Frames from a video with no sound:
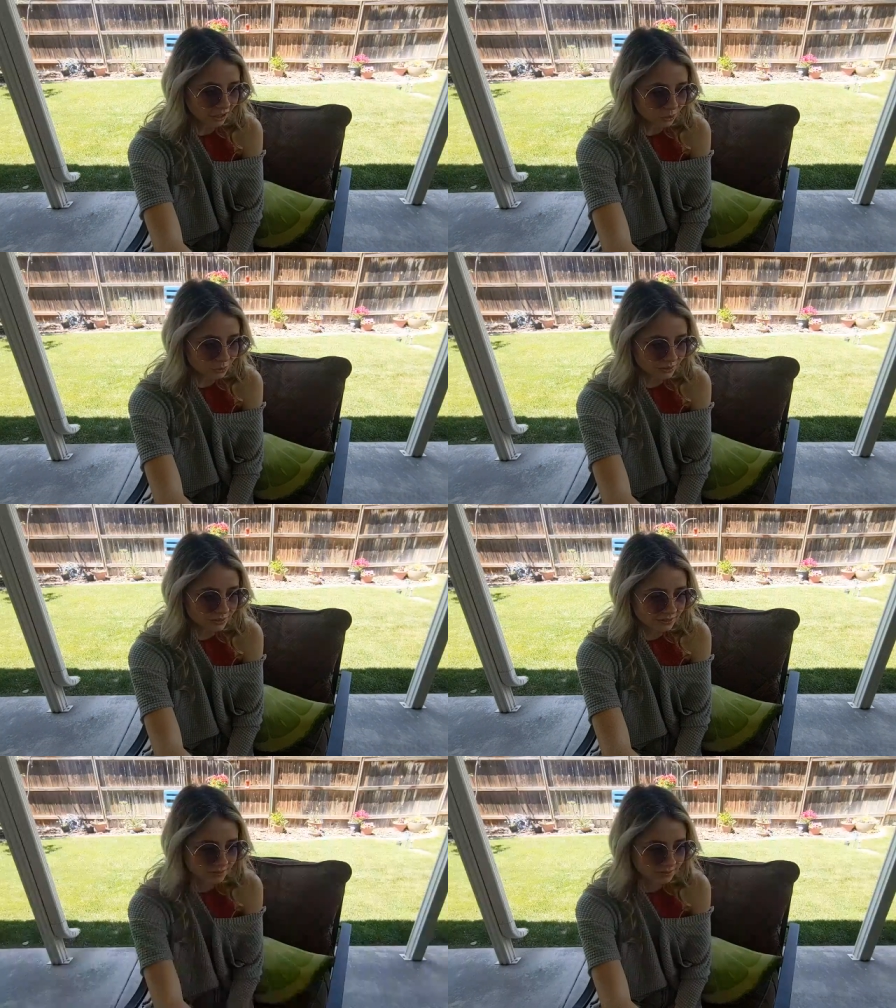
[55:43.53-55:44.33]
Oh,
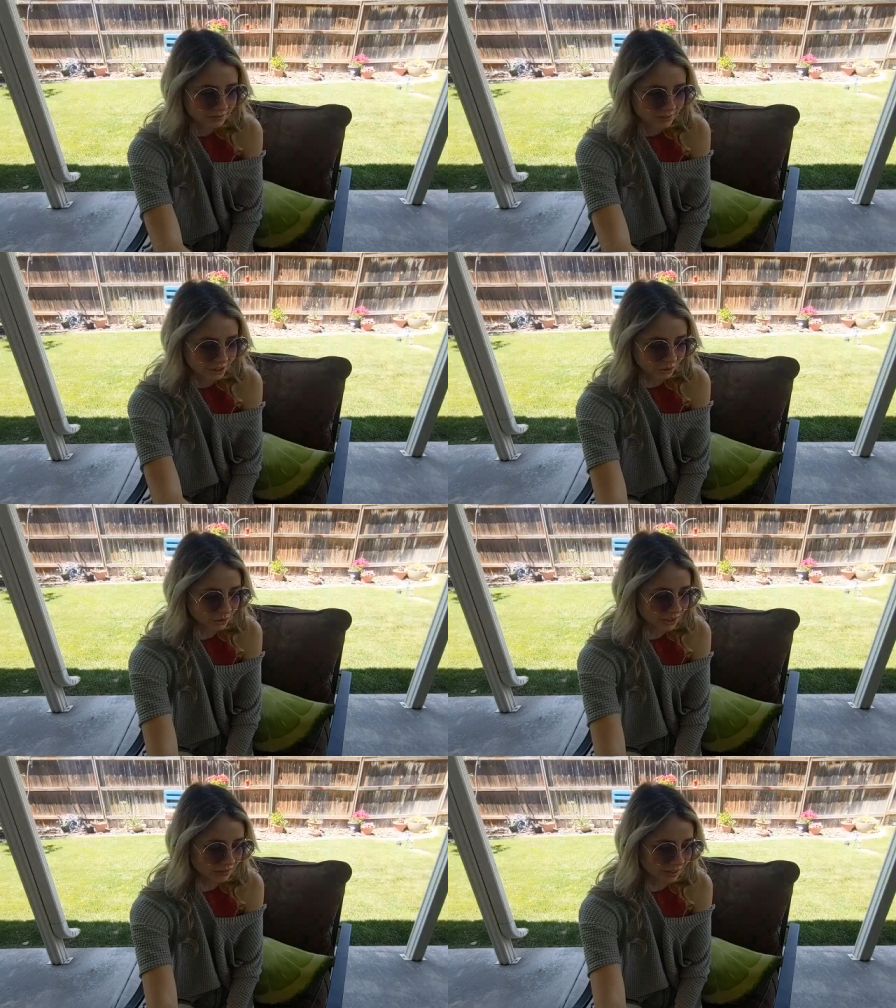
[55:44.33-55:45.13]
your
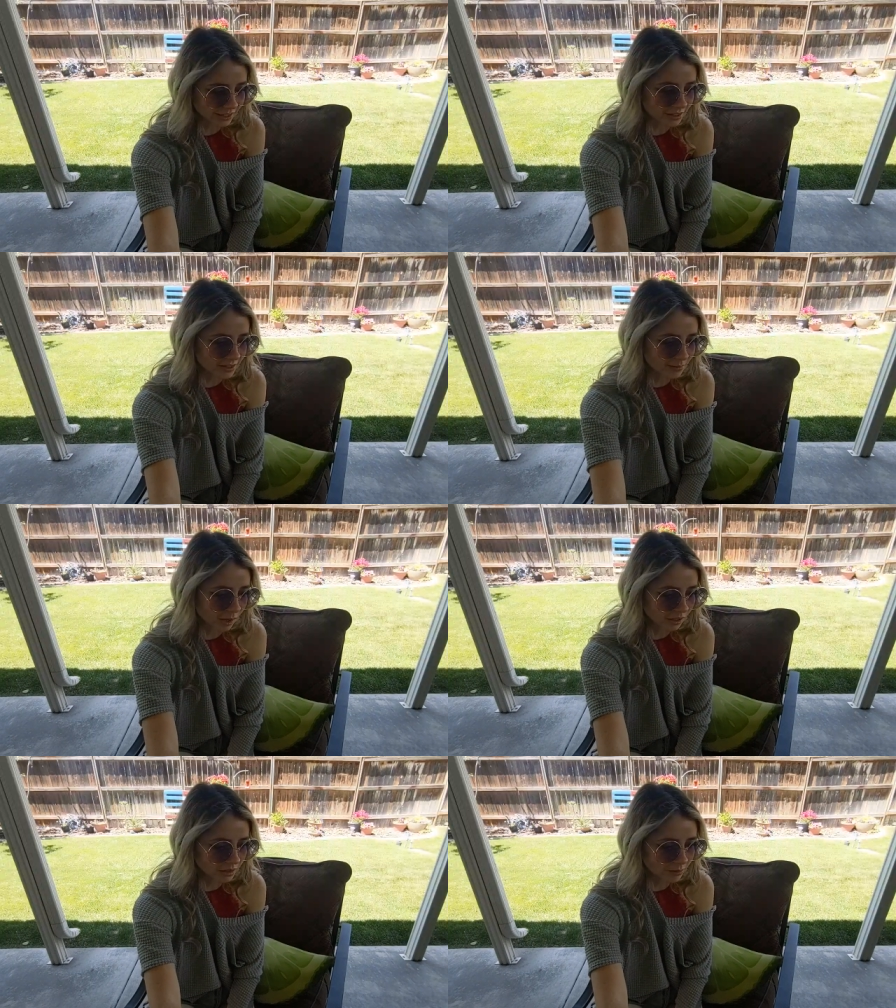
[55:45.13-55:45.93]
OnlyFans,
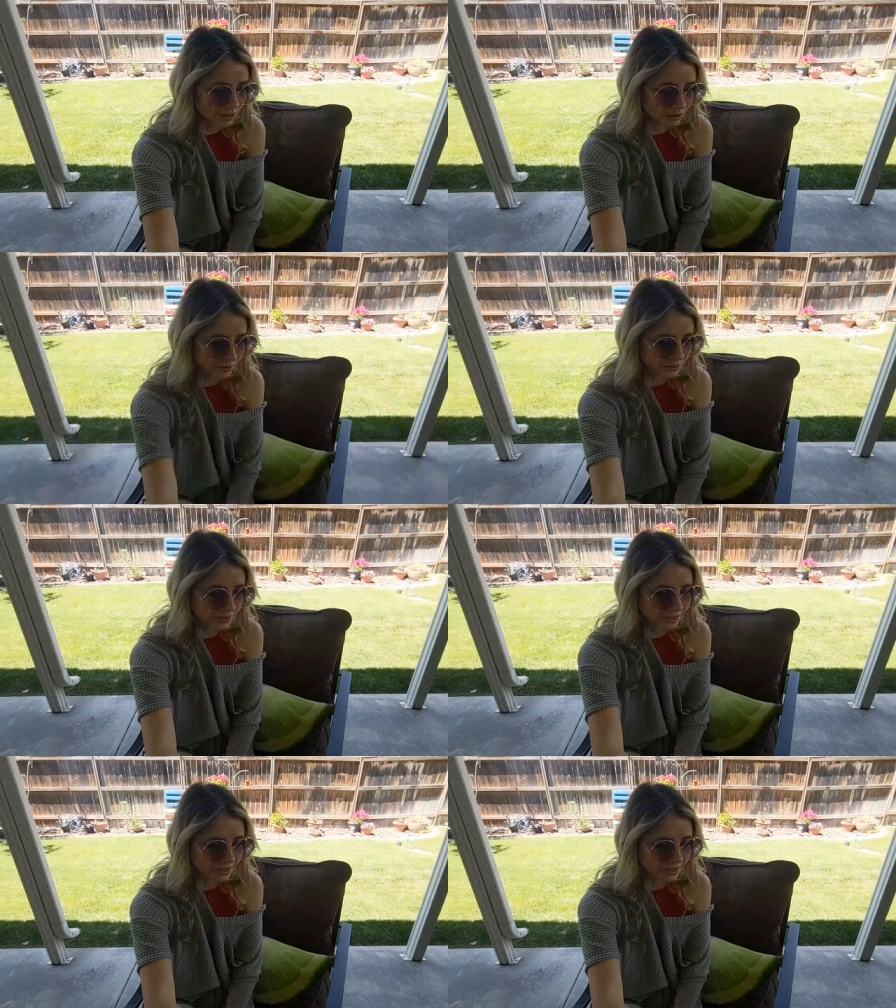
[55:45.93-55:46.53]
Uncle W.